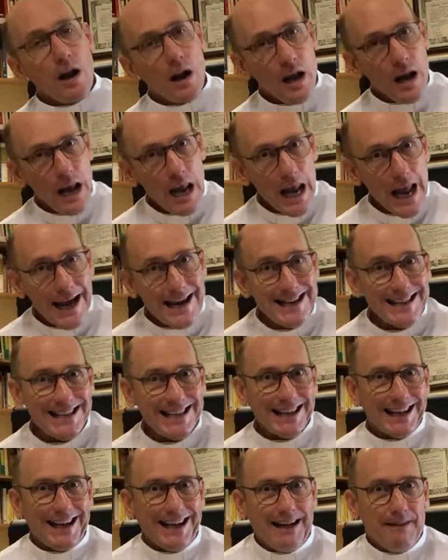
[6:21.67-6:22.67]

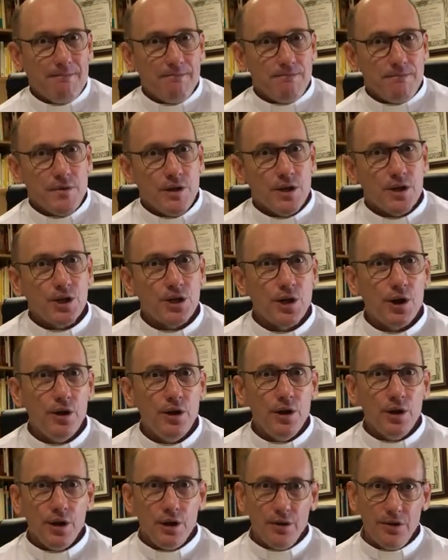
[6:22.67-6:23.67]
later.
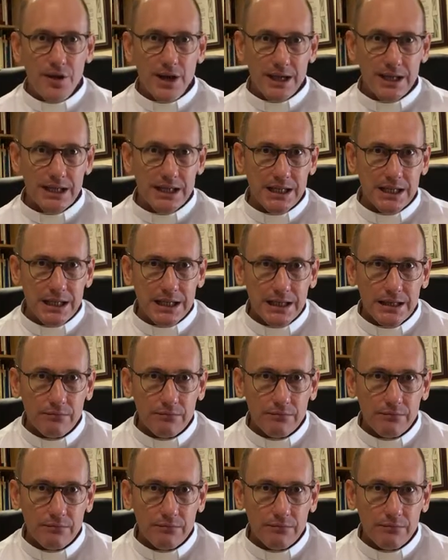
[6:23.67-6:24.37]
So this